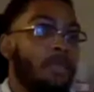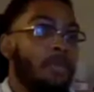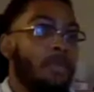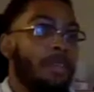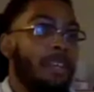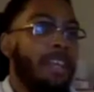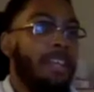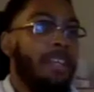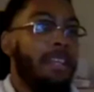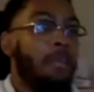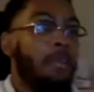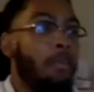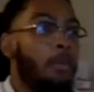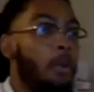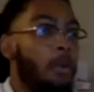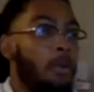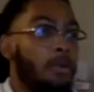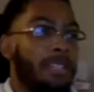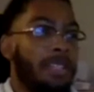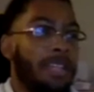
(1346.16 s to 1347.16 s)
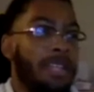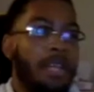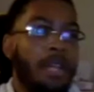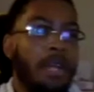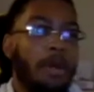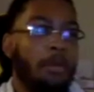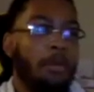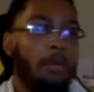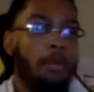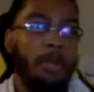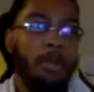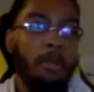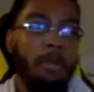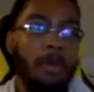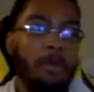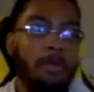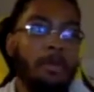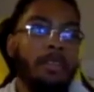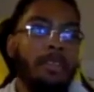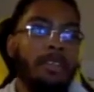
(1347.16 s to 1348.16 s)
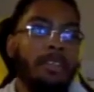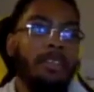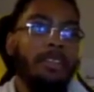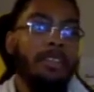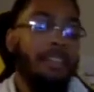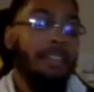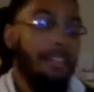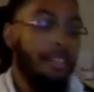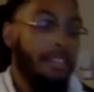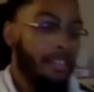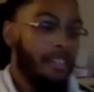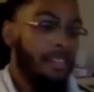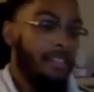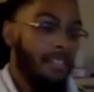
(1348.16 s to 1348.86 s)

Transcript: one I had the most like compliment about. Yeah,